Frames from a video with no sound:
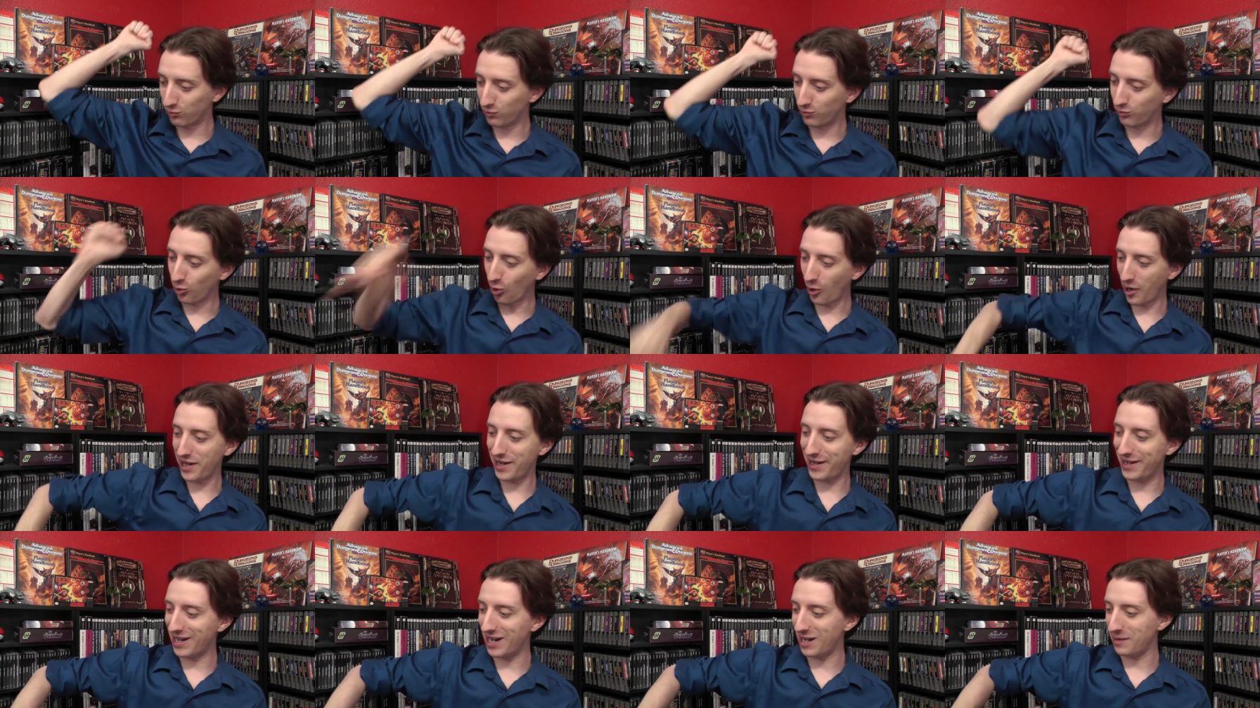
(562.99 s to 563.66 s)

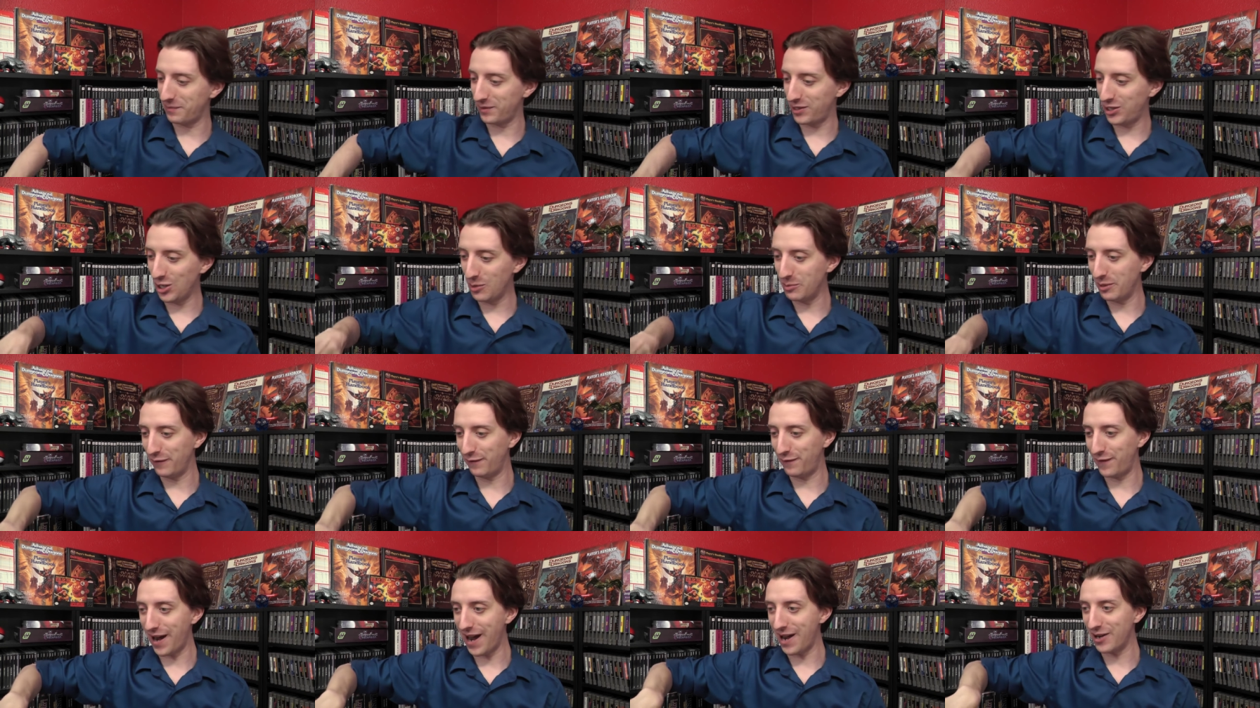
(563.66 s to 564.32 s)
roided up
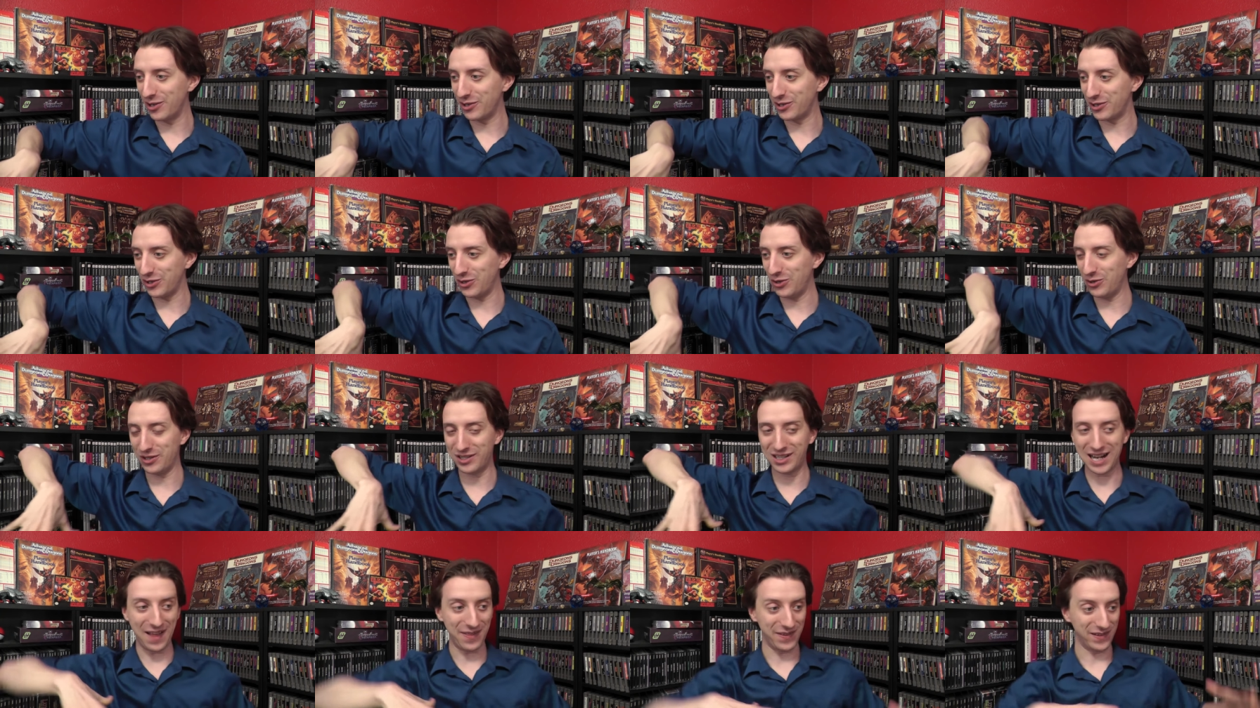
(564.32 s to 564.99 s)
human fighter dude,
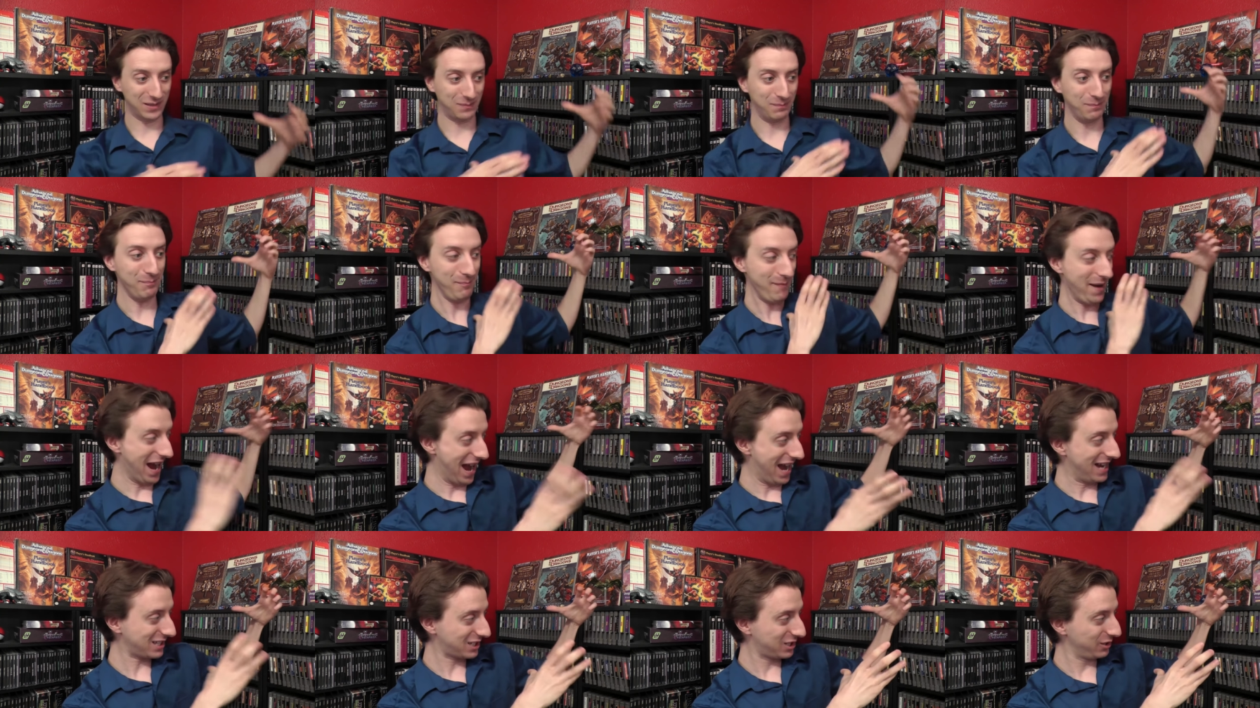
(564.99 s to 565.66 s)
he's got this
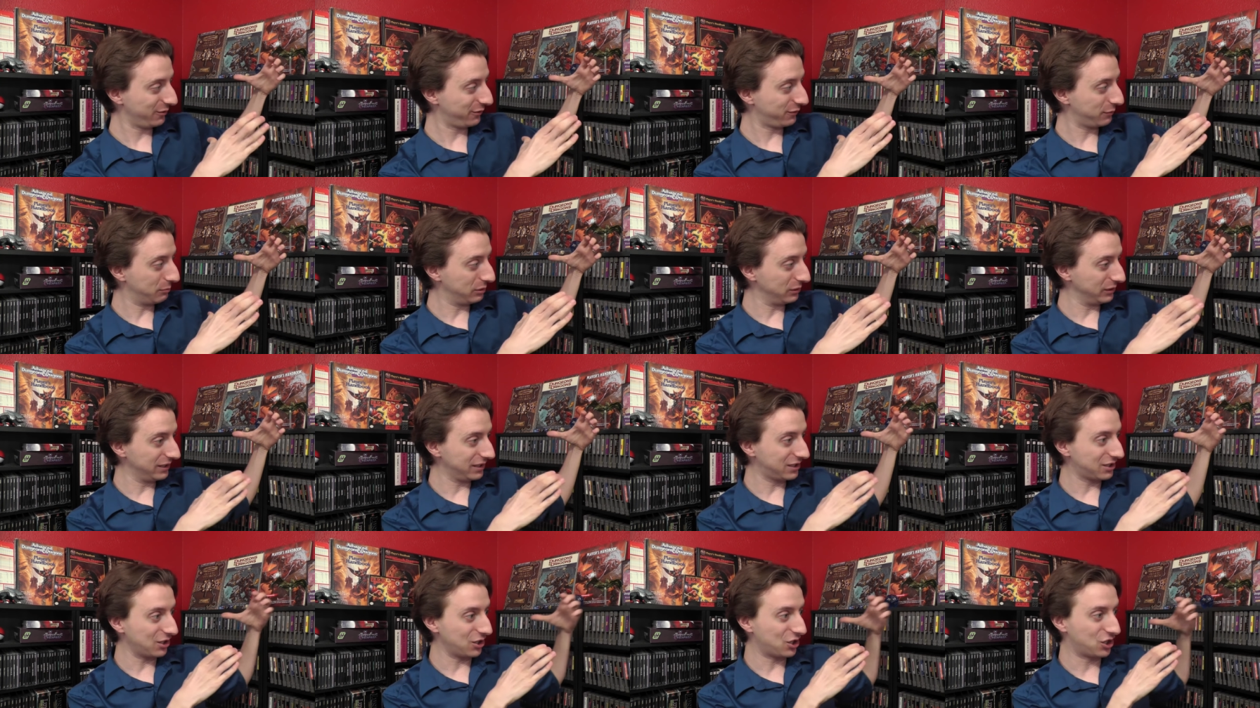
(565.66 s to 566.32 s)
massive
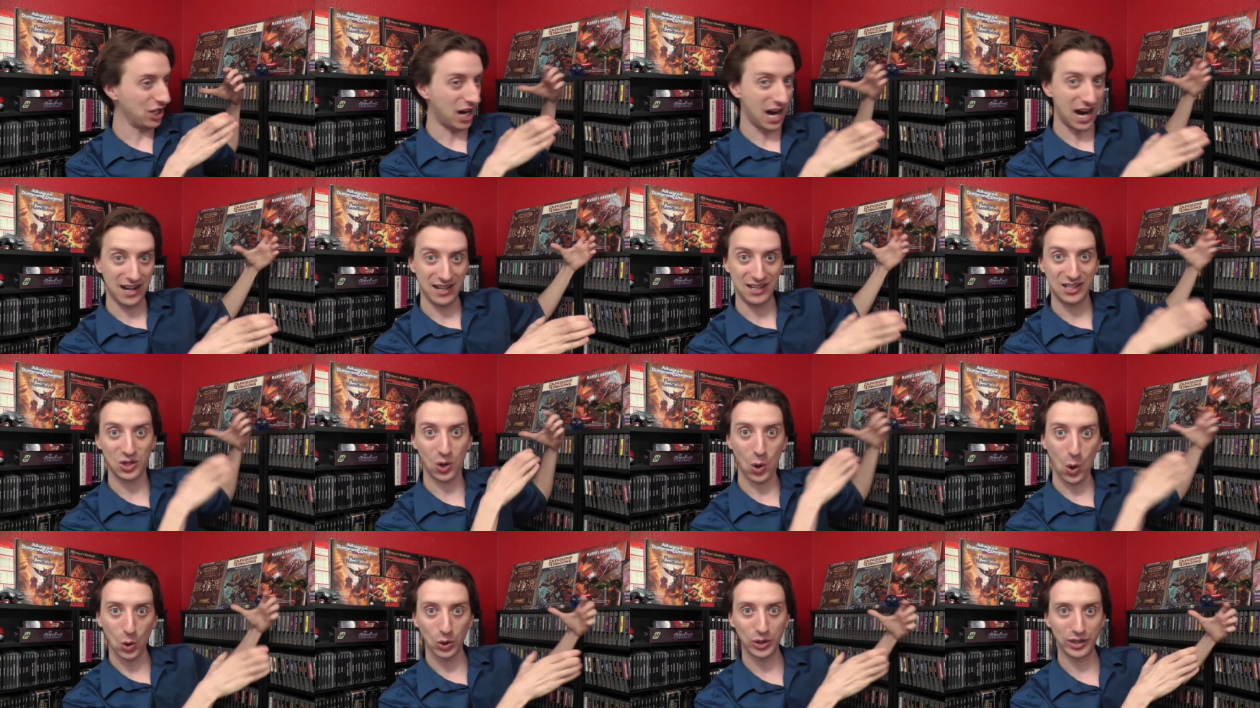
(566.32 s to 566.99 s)
ballista shot and
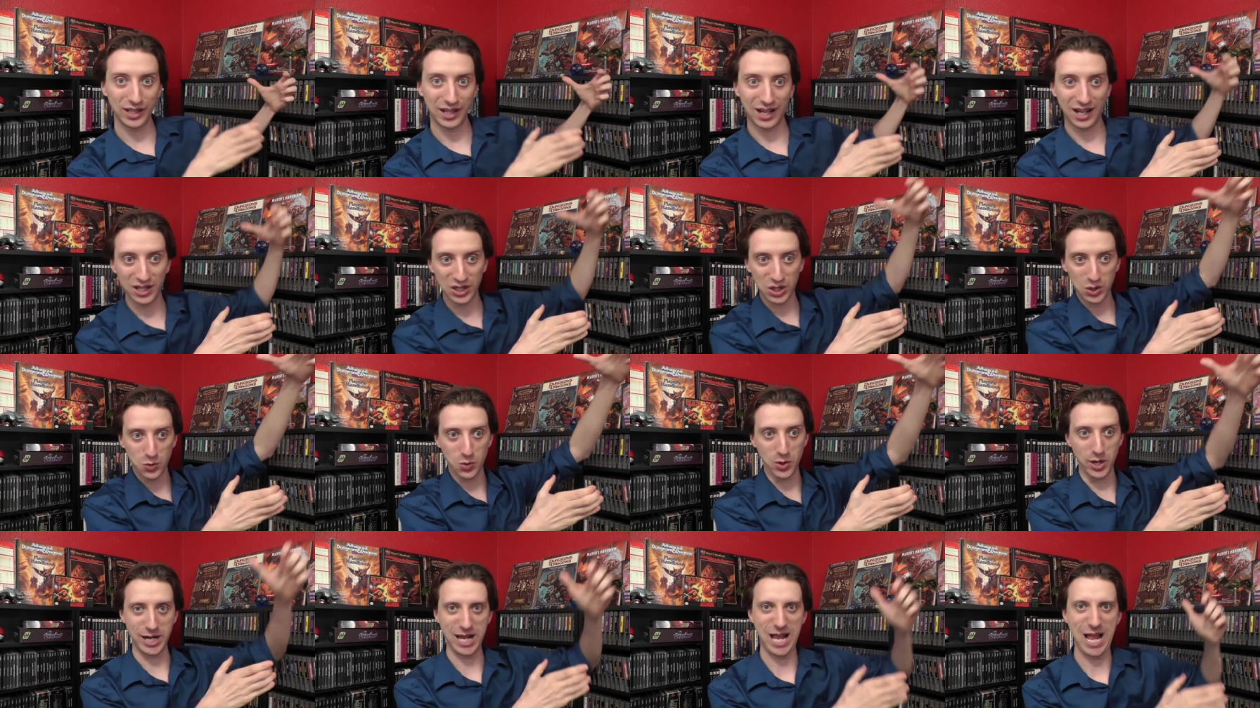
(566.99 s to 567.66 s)
he's holding on
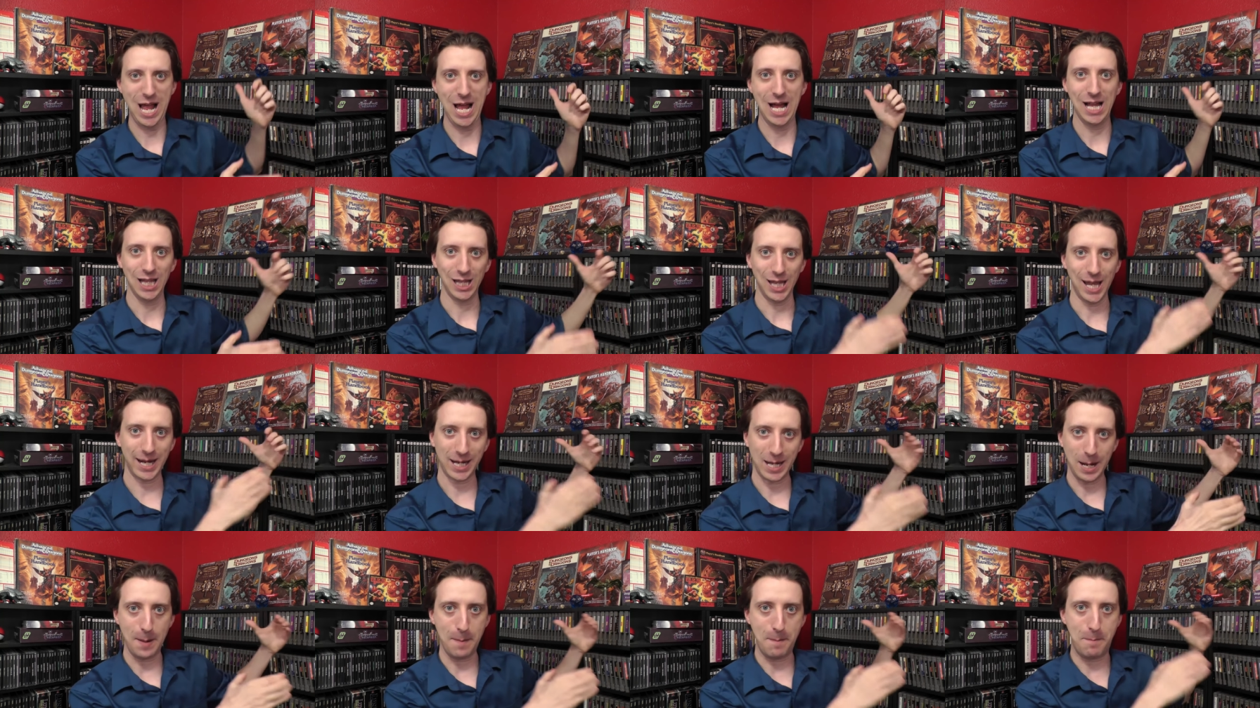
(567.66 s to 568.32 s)
to it
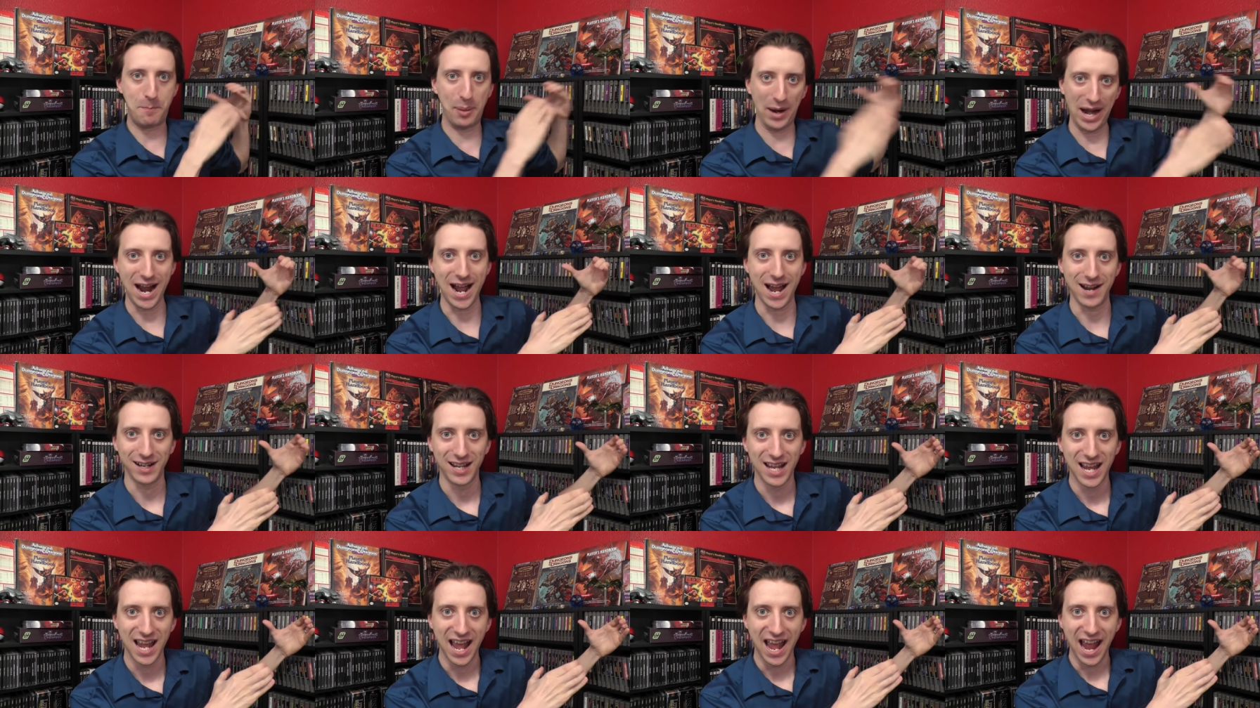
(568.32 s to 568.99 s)
like a bat,